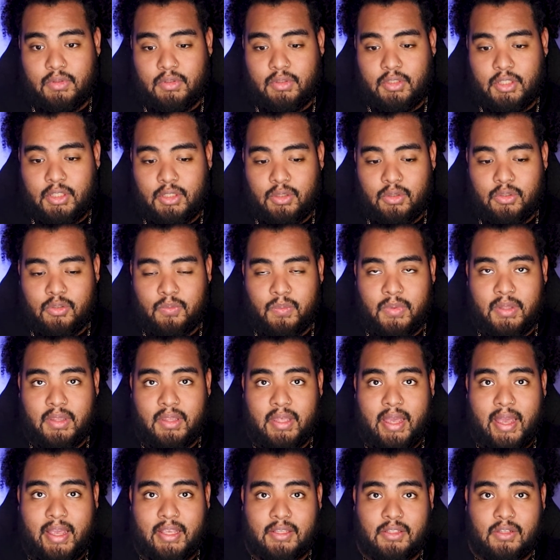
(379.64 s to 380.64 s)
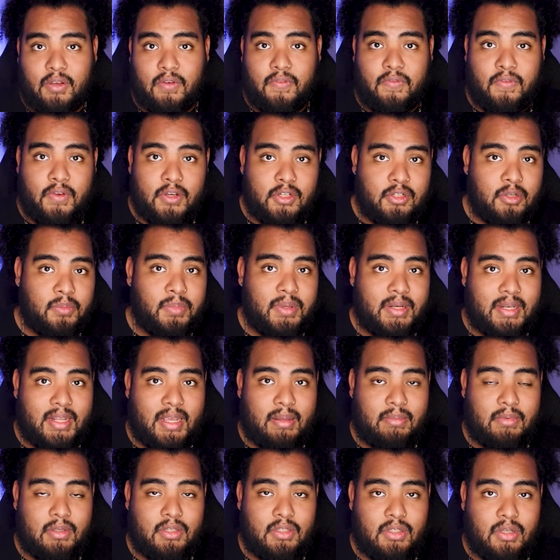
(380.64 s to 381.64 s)
Smith has officially been
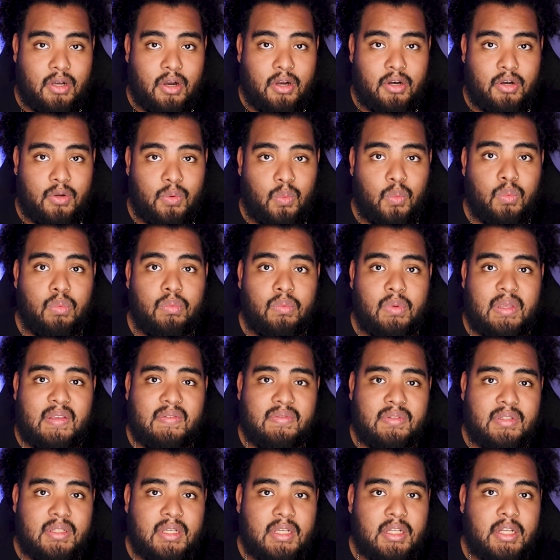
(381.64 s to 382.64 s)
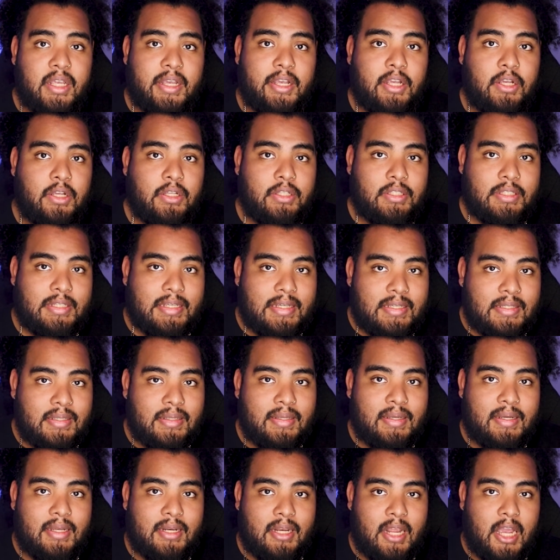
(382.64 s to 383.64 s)
named the starter. We've seen a
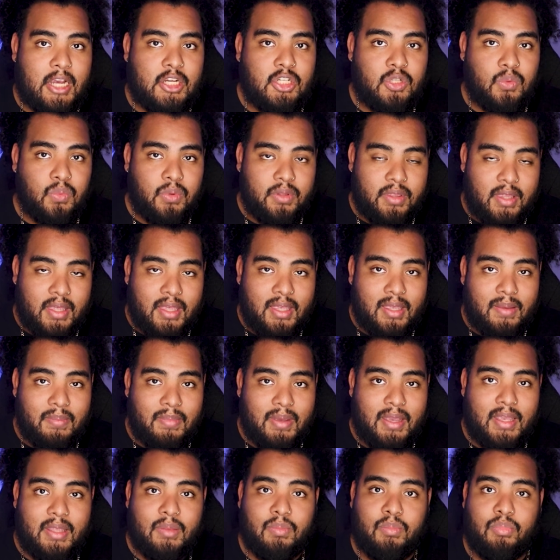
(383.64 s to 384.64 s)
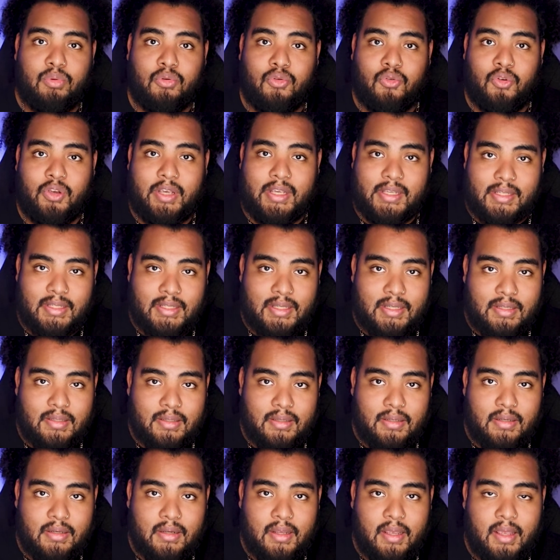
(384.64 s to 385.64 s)
decent connection with him in
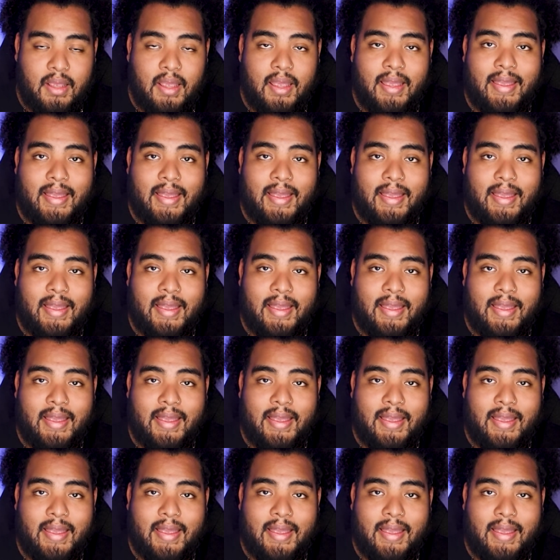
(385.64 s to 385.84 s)
preseason.